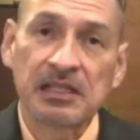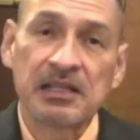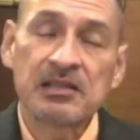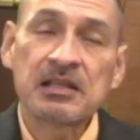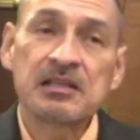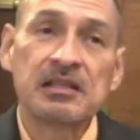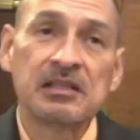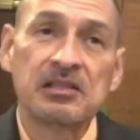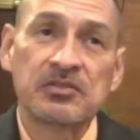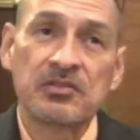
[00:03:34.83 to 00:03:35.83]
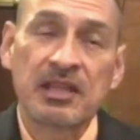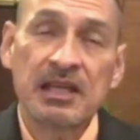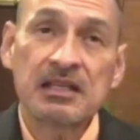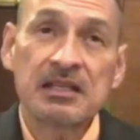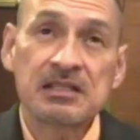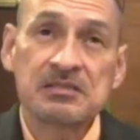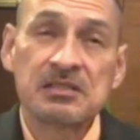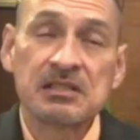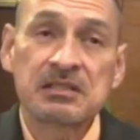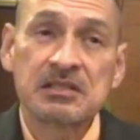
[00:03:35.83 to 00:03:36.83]
And I think that if that is
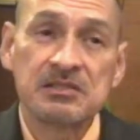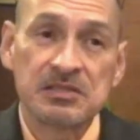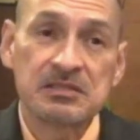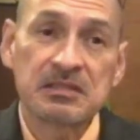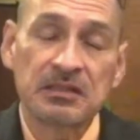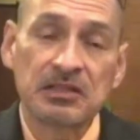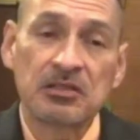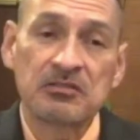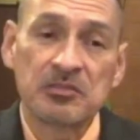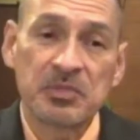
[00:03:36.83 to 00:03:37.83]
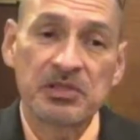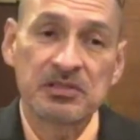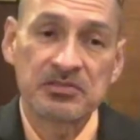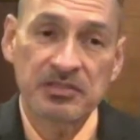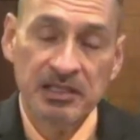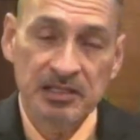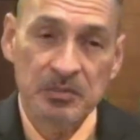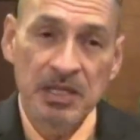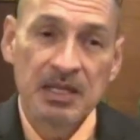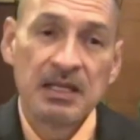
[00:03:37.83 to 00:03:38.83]
done consistently over a period of
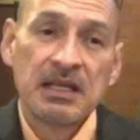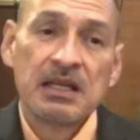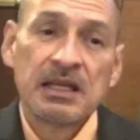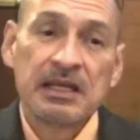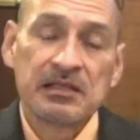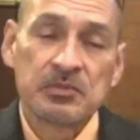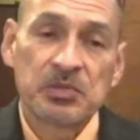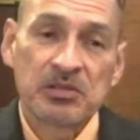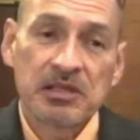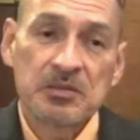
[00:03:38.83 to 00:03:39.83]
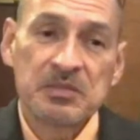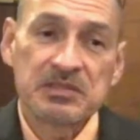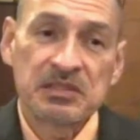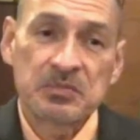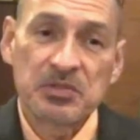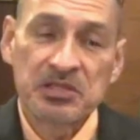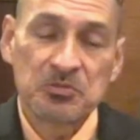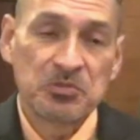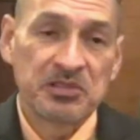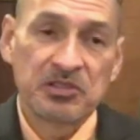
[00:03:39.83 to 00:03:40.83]
time, and the program is
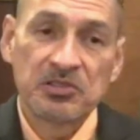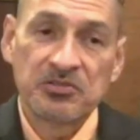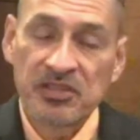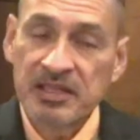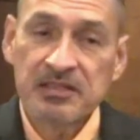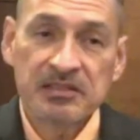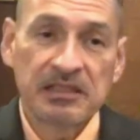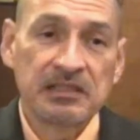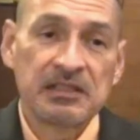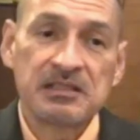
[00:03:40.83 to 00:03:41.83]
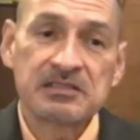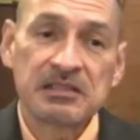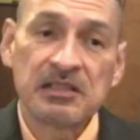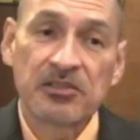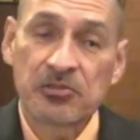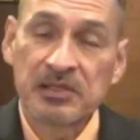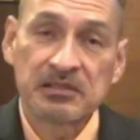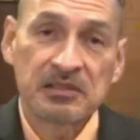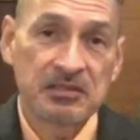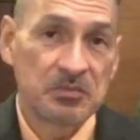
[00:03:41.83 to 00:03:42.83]
operated with good faith and it isn't a
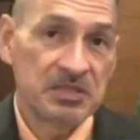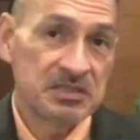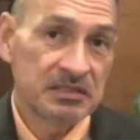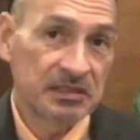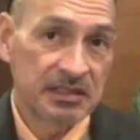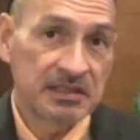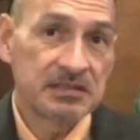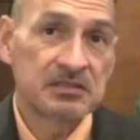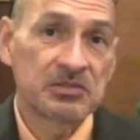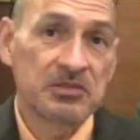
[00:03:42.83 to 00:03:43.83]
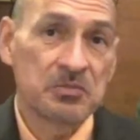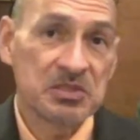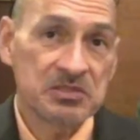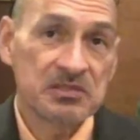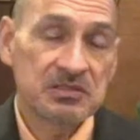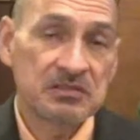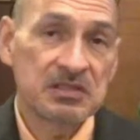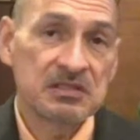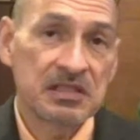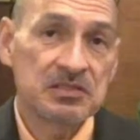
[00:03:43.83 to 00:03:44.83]
threat to the budget lines or the missions
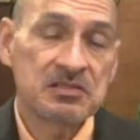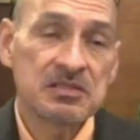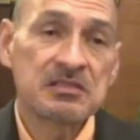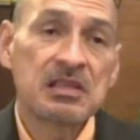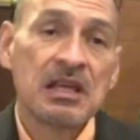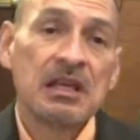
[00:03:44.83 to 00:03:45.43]
of these agencies,